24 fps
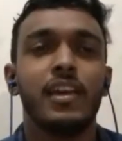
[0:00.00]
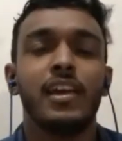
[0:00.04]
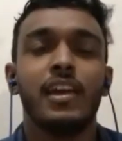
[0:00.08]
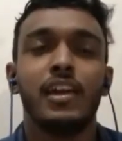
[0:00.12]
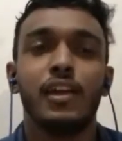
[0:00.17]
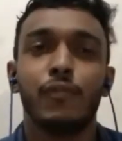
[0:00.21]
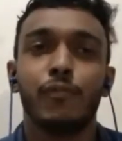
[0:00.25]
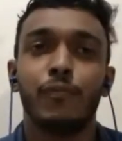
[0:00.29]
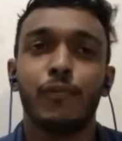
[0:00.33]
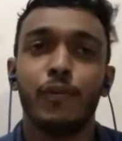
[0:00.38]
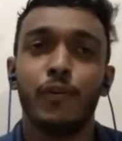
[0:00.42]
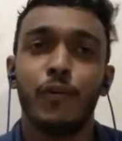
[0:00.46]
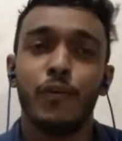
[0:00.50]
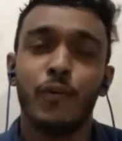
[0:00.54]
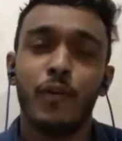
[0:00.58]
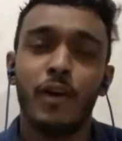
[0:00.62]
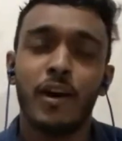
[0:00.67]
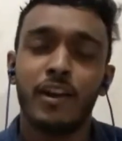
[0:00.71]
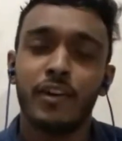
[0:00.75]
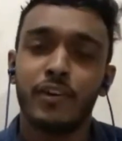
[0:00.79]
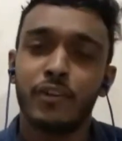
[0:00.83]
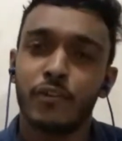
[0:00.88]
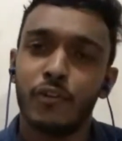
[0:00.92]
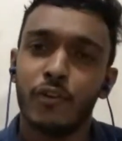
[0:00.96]
If you
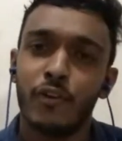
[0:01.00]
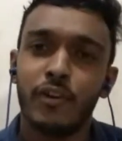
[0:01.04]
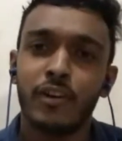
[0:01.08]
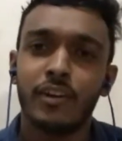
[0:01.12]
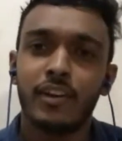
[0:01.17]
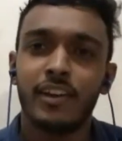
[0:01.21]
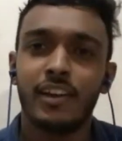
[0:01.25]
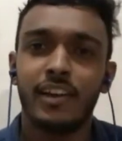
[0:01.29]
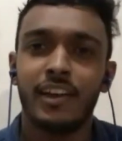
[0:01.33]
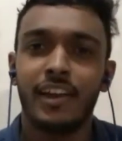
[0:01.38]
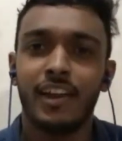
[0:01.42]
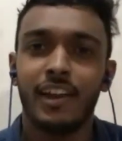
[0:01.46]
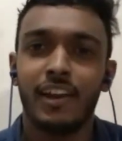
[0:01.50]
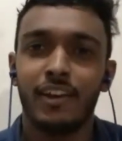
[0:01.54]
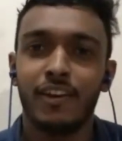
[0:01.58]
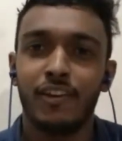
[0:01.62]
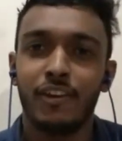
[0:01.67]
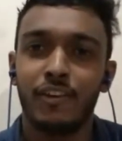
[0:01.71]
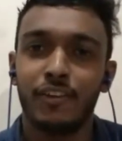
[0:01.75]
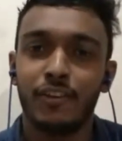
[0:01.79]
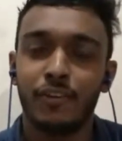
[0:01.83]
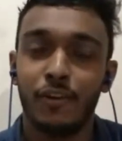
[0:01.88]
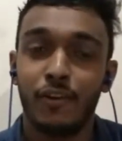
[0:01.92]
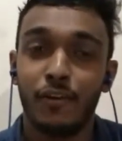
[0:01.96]
are wrong
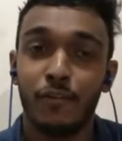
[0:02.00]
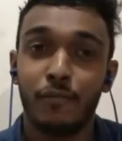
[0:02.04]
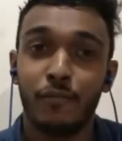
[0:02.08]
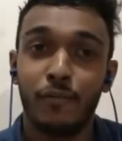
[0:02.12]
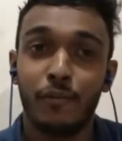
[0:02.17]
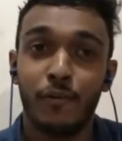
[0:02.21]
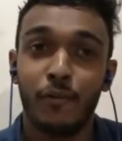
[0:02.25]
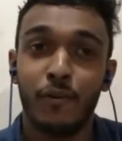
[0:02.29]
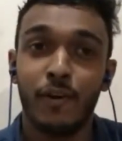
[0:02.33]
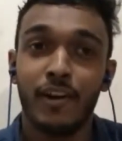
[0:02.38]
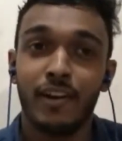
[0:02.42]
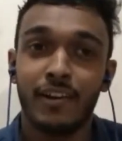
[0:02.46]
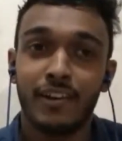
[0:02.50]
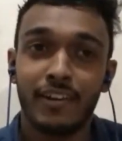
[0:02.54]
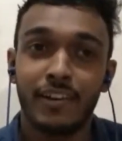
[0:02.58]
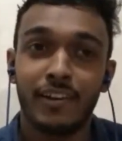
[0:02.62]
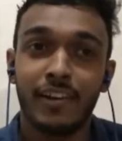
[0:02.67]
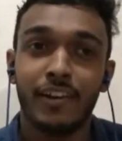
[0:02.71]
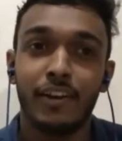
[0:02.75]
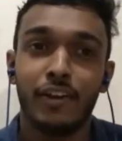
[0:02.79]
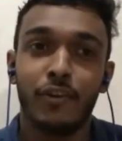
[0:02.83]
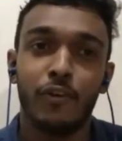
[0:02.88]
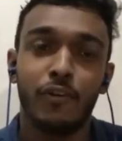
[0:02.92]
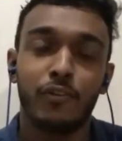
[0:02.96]
if you are
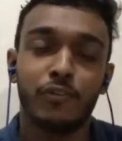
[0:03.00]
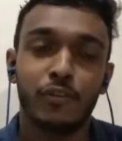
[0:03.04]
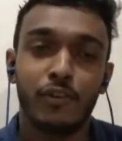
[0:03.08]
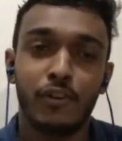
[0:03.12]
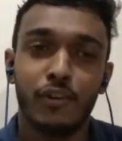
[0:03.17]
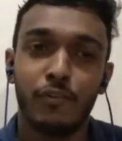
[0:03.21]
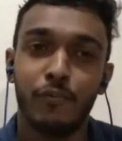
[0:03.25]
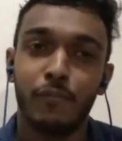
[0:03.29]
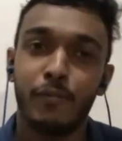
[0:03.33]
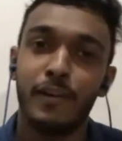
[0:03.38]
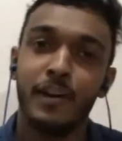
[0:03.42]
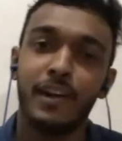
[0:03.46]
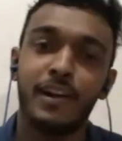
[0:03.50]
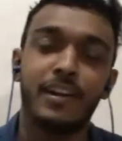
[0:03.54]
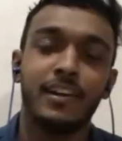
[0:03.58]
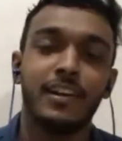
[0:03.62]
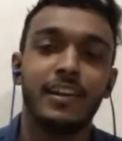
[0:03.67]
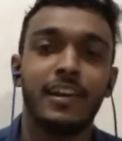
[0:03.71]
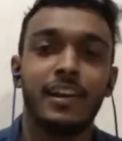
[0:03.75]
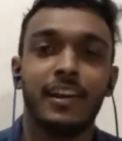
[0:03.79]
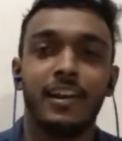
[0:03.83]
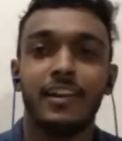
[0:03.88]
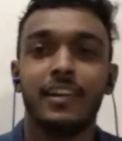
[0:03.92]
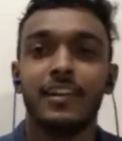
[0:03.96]
not confident
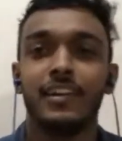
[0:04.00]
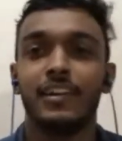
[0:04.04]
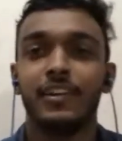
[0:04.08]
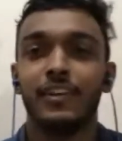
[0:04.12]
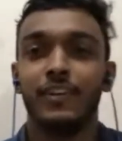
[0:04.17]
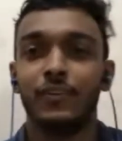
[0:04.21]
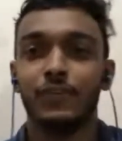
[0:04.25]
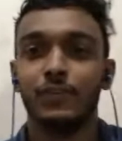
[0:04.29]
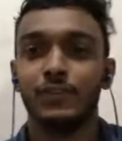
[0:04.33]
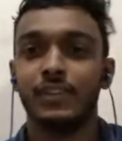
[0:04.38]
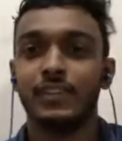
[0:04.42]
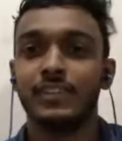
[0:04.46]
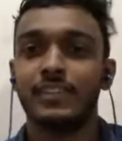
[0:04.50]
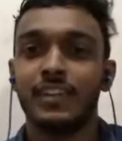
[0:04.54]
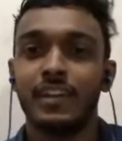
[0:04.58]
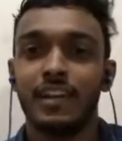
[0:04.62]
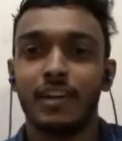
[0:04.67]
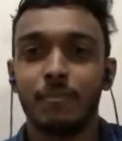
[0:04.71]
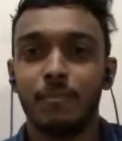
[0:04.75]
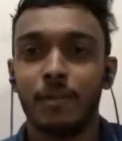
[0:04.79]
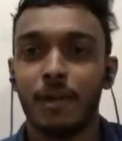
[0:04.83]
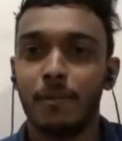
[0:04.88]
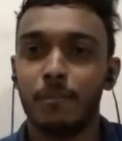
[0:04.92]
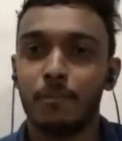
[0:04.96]
in UGC
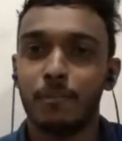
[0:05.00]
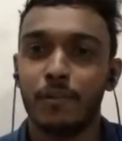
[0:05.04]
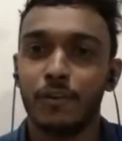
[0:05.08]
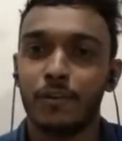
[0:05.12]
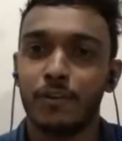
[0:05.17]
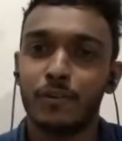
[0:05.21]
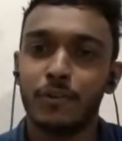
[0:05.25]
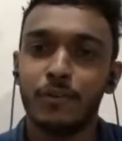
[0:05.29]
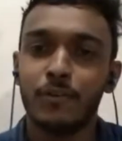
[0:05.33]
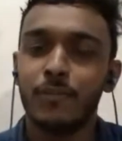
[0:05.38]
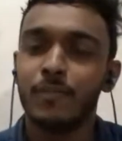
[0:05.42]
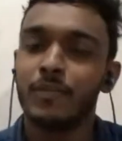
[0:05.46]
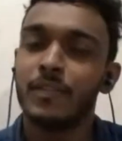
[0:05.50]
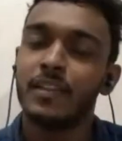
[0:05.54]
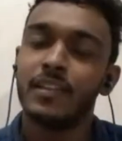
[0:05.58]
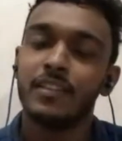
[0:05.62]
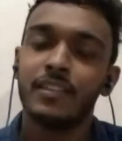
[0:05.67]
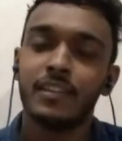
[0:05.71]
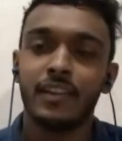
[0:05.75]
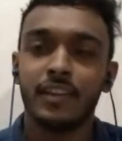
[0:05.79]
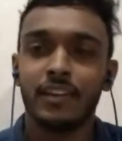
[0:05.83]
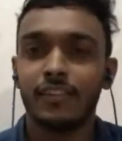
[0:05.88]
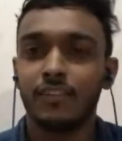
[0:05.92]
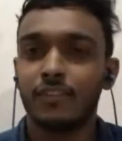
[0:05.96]
net paper two,
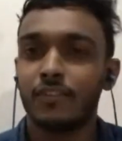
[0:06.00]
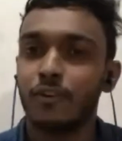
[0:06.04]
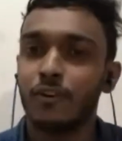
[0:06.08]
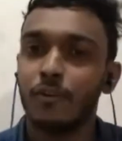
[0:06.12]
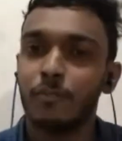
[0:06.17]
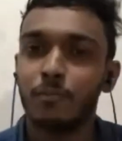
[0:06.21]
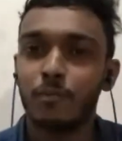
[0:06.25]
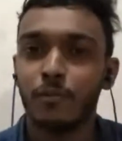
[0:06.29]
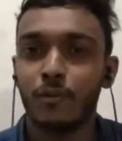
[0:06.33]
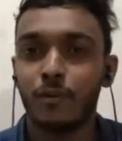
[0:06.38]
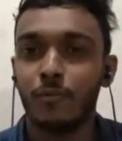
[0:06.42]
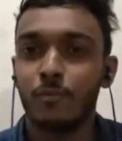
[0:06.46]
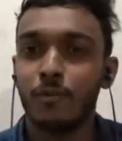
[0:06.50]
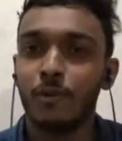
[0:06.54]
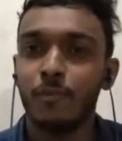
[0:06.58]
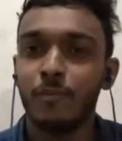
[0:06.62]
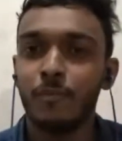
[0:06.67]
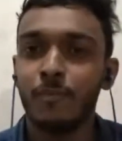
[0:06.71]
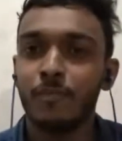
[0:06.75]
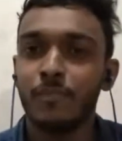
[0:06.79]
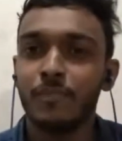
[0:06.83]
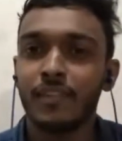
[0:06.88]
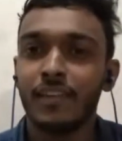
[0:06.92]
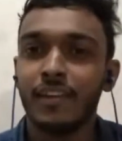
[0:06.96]
there is no
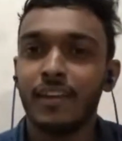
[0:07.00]
problem.